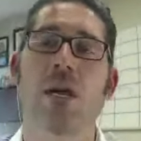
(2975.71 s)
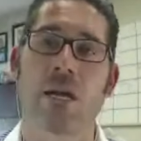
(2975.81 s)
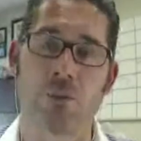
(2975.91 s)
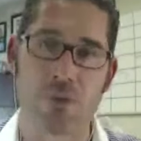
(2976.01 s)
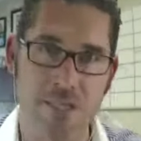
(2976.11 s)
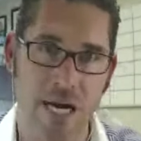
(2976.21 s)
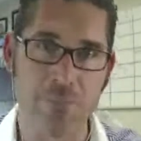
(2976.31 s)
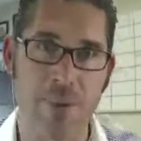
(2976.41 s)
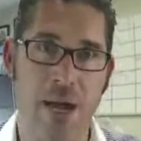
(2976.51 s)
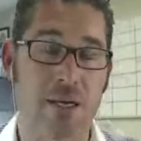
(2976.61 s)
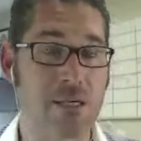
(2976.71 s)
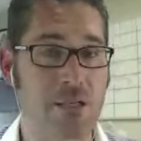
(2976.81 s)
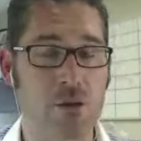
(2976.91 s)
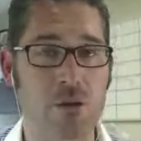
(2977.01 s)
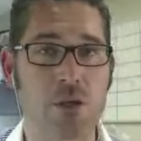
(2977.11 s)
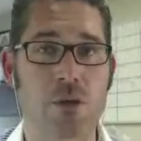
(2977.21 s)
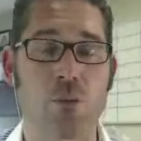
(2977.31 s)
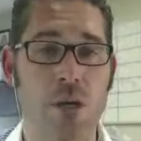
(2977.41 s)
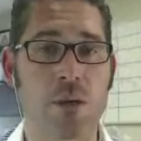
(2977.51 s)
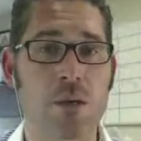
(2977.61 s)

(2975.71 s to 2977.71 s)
I recite back, like I said earlier, what I'm going